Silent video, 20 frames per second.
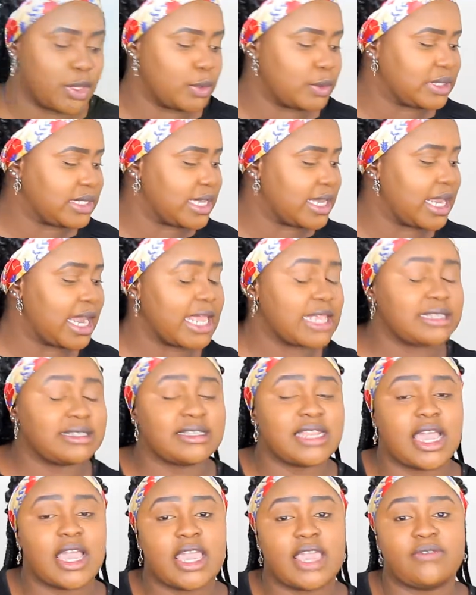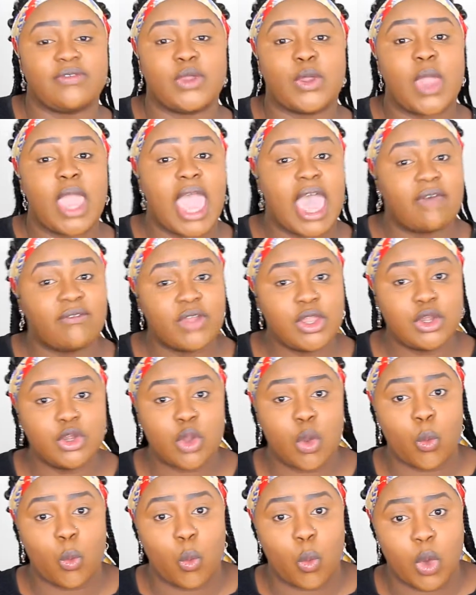Beauty Glazed. Now, if you
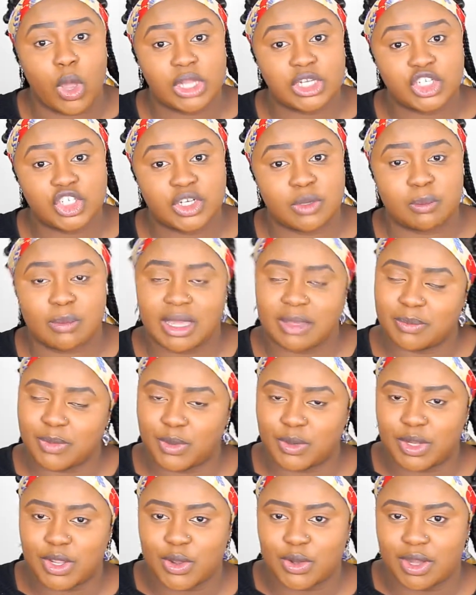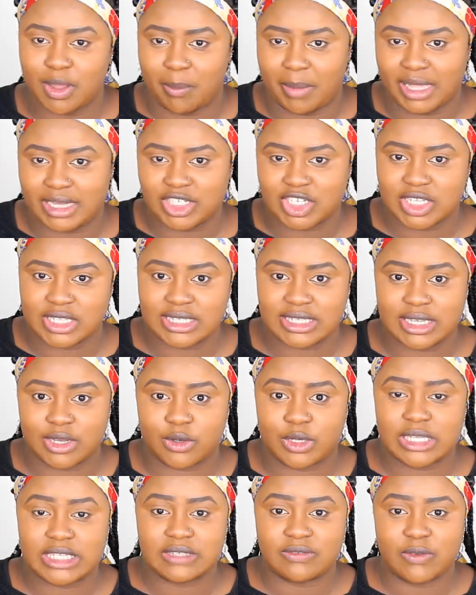haven't watched my Beauty on a Budget
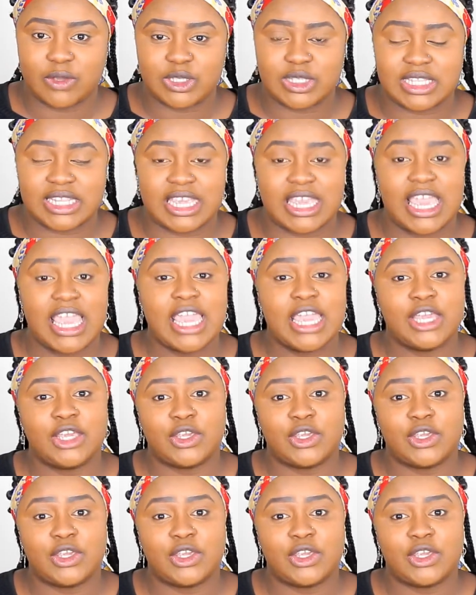series, firstly,